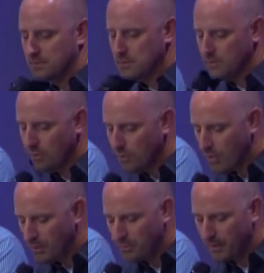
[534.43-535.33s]
to no
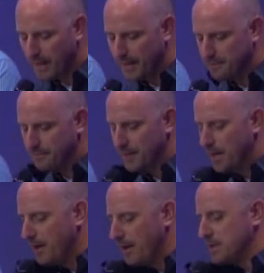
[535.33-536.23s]
longer play,
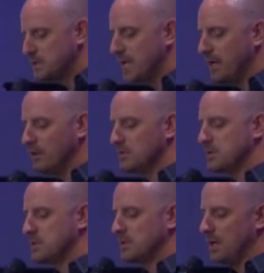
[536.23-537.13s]
that their
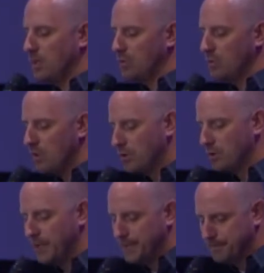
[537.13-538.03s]
talents are no longer
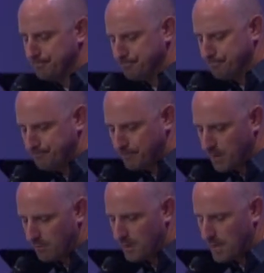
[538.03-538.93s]
needed?
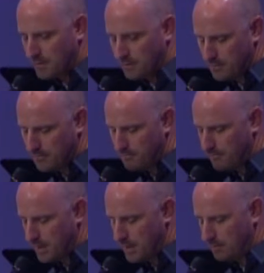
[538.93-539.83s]
Ron
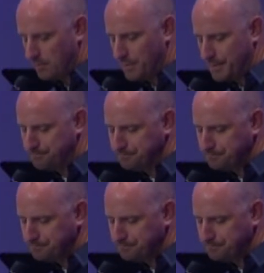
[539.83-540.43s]
wrote in,